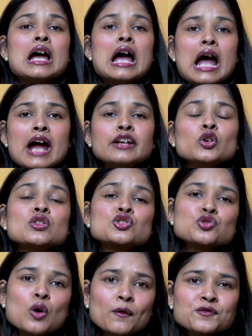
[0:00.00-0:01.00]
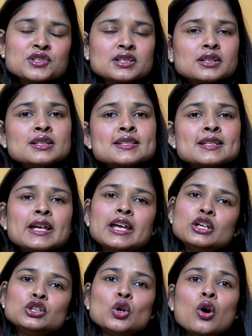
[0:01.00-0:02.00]
and your soft skills
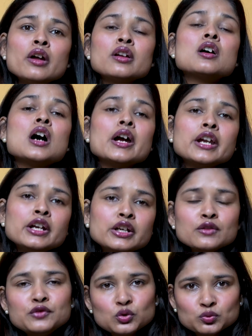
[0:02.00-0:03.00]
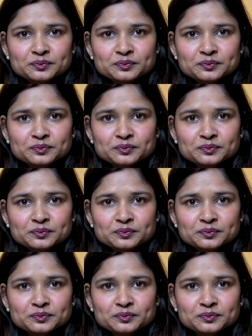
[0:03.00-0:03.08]
in your interview.